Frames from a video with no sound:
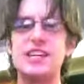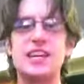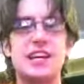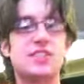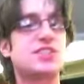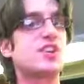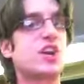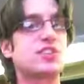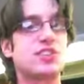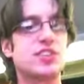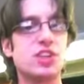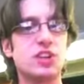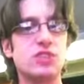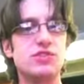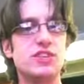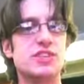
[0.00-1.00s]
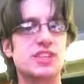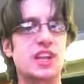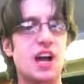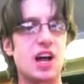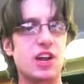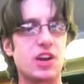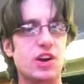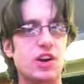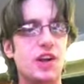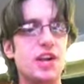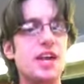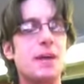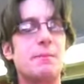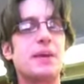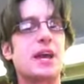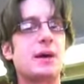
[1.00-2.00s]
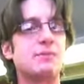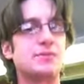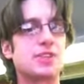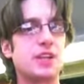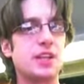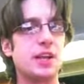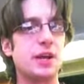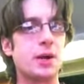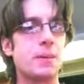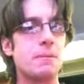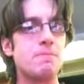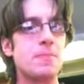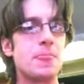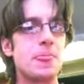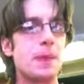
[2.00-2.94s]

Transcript: it starts to lose its color, becomes clear,